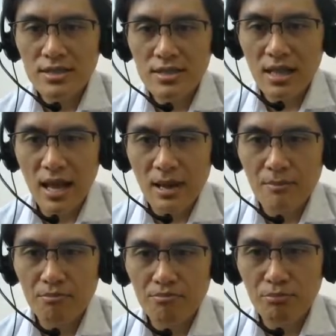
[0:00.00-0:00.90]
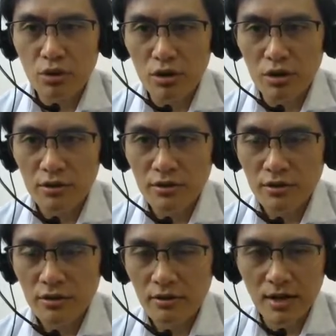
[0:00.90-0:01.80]
slab pull.
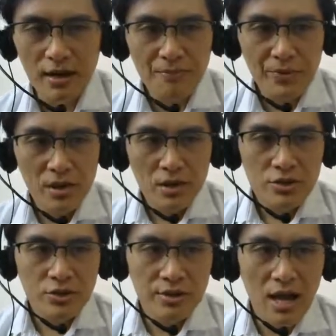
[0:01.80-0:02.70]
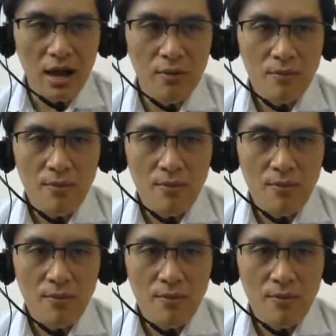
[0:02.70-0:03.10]
Okay. So now,